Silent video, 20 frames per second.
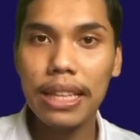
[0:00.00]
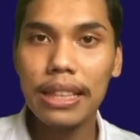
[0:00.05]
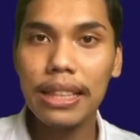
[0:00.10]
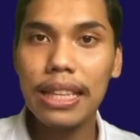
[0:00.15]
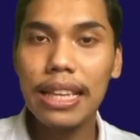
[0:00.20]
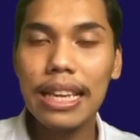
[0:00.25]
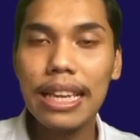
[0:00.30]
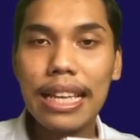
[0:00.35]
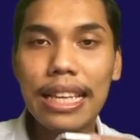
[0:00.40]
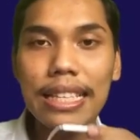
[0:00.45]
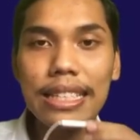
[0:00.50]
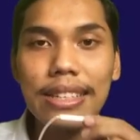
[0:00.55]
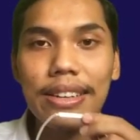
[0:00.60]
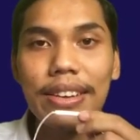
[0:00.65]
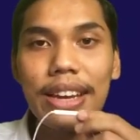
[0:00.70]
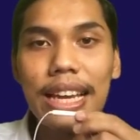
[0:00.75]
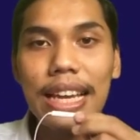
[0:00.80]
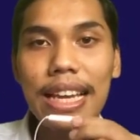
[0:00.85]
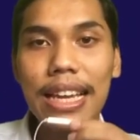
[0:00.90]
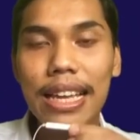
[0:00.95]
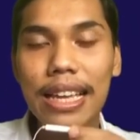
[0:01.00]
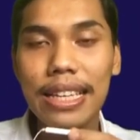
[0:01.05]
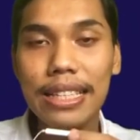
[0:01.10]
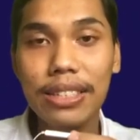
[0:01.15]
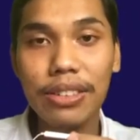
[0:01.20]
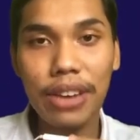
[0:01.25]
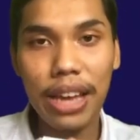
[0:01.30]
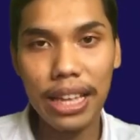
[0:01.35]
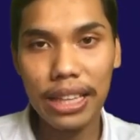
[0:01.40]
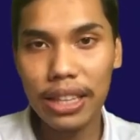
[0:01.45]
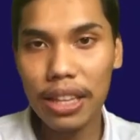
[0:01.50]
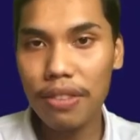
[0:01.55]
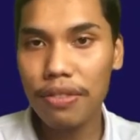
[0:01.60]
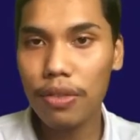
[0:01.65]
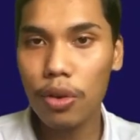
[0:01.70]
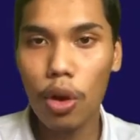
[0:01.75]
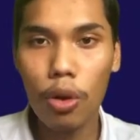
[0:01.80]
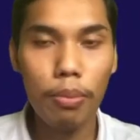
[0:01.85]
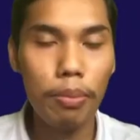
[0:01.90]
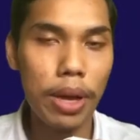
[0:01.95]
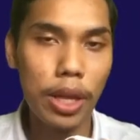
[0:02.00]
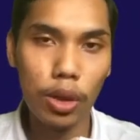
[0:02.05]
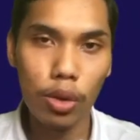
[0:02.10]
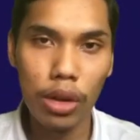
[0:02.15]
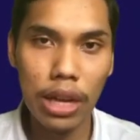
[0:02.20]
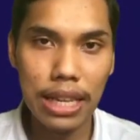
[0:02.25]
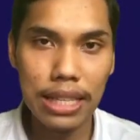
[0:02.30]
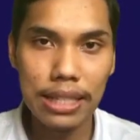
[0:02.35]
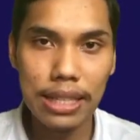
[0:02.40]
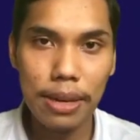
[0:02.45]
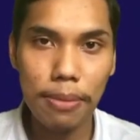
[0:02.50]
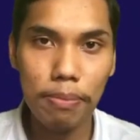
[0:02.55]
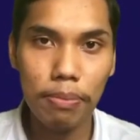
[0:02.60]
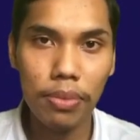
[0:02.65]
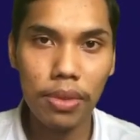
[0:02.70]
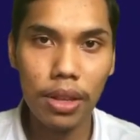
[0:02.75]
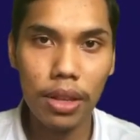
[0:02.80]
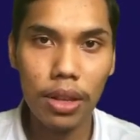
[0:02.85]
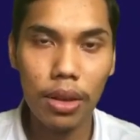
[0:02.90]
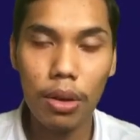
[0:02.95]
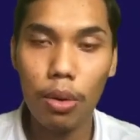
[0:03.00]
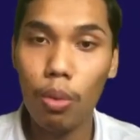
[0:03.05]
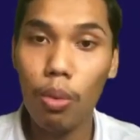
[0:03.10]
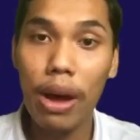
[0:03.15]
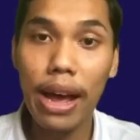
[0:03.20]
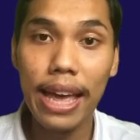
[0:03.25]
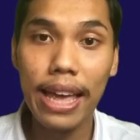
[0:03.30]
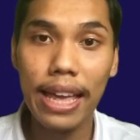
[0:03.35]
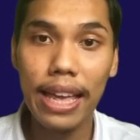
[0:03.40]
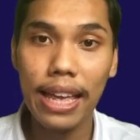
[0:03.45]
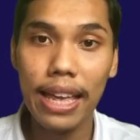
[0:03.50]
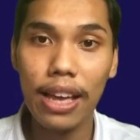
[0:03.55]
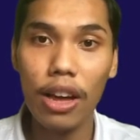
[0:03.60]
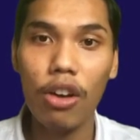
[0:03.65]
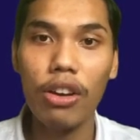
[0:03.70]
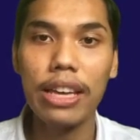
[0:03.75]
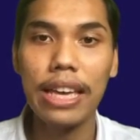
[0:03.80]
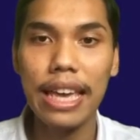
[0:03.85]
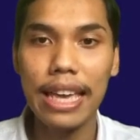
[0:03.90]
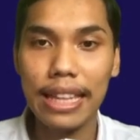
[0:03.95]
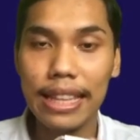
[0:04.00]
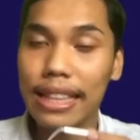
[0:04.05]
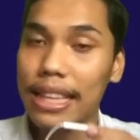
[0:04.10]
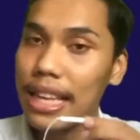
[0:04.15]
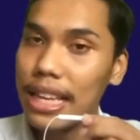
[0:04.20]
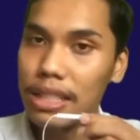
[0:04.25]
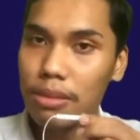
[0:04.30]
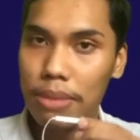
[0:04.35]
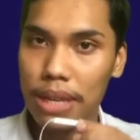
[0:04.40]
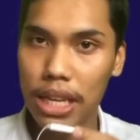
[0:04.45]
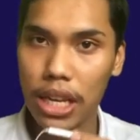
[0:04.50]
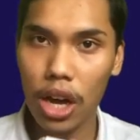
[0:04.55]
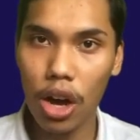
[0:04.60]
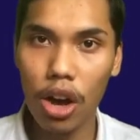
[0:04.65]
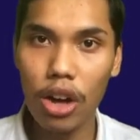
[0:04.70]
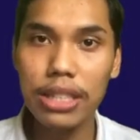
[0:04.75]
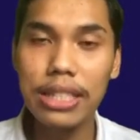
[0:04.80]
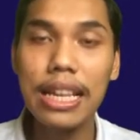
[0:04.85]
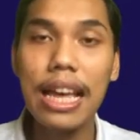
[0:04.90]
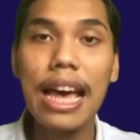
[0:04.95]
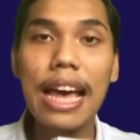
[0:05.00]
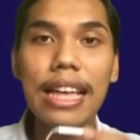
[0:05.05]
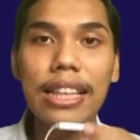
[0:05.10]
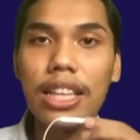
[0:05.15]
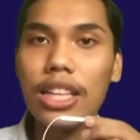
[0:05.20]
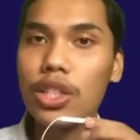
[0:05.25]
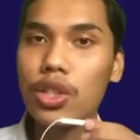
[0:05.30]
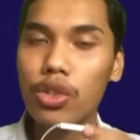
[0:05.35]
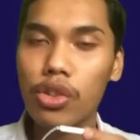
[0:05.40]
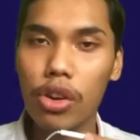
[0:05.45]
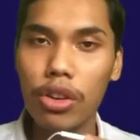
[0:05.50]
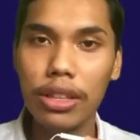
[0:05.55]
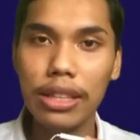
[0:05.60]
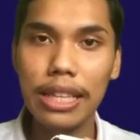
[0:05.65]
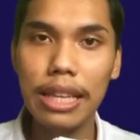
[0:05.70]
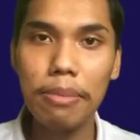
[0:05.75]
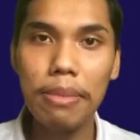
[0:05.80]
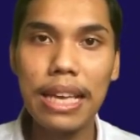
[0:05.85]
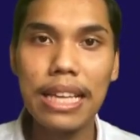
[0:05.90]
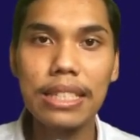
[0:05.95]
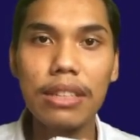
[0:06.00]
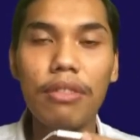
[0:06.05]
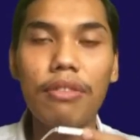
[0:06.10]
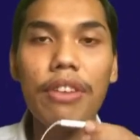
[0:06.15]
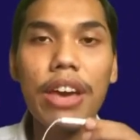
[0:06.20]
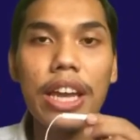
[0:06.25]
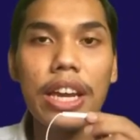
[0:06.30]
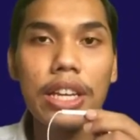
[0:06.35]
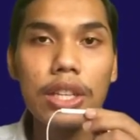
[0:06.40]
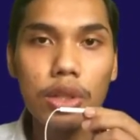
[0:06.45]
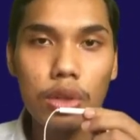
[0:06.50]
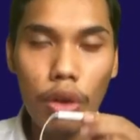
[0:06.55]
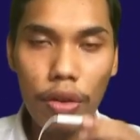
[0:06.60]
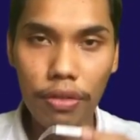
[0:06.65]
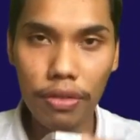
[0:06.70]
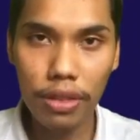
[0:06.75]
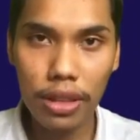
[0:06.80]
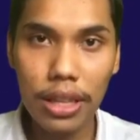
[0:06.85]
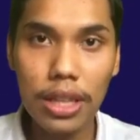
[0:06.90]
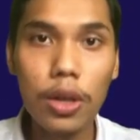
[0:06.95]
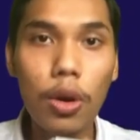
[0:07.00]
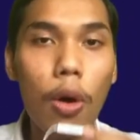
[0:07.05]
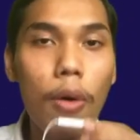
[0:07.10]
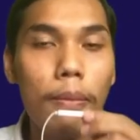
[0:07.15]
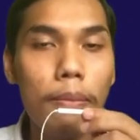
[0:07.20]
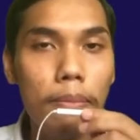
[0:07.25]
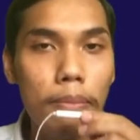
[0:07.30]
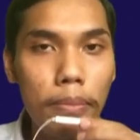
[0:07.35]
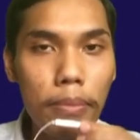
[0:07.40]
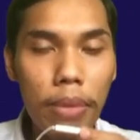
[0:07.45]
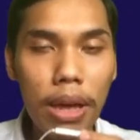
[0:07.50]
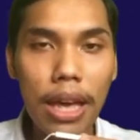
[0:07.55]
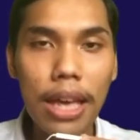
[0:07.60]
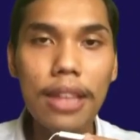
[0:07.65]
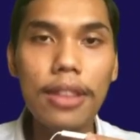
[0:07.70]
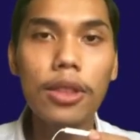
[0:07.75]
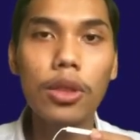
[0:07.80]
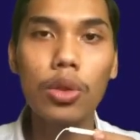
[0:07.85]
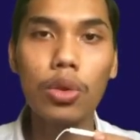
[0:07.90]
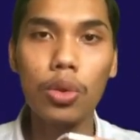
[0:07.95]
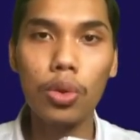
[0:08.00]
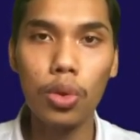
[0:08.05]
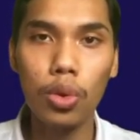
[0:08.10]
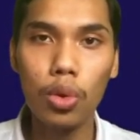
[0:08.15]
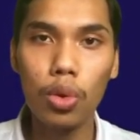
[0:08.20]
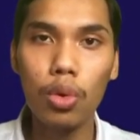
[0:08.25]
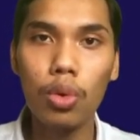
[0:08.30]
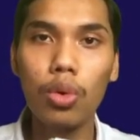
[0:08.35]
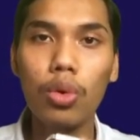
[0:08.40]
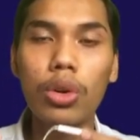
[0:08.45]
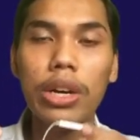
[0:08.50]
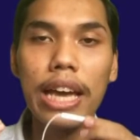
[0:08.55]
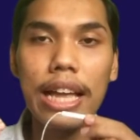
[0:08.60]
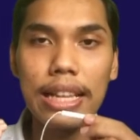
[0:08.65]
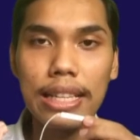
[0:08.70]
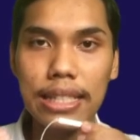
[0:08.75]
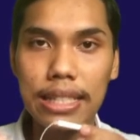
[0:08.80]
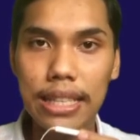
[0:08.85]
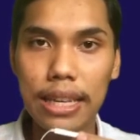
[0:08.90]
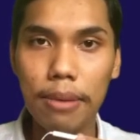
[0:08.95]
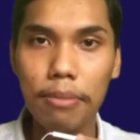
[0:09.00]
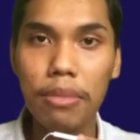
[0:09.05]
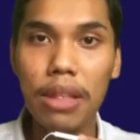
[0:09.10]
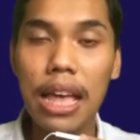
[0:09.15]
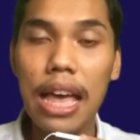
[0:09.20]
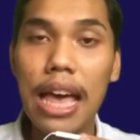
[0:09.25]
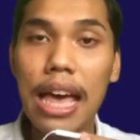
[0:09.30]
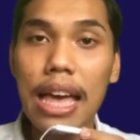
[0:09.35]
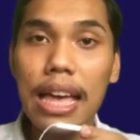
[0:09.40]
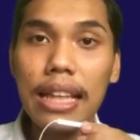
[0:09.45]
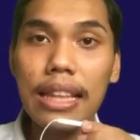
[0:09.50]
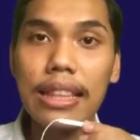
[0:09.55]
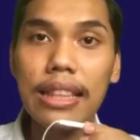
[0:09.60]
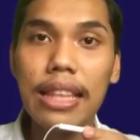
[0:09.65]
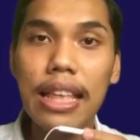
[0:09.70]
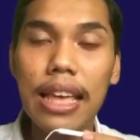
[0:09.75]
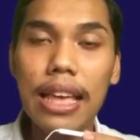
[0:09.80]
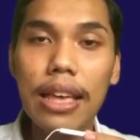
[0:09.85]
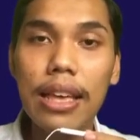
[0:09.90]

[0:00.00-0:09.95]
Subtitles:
is reactive compared to calcium. Why? Okay, this is because the strontium is a very softer compared into calcium, the